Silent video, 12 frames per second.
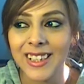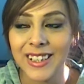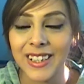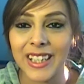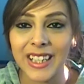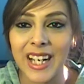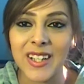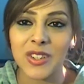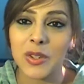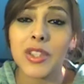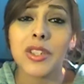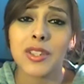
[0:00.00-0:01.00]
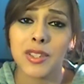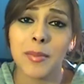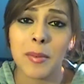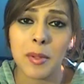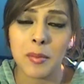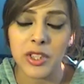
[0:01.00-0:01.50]
Like, I don't know, my
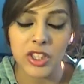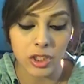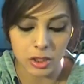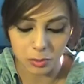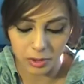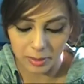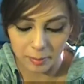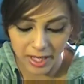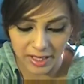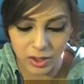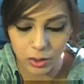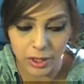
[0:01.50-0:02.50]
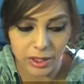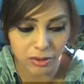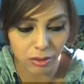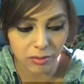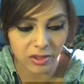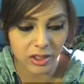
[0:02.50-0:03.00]
memory's just really bad, so I
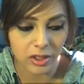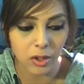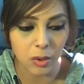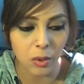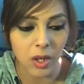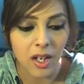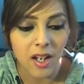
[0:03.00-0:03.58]
don't really know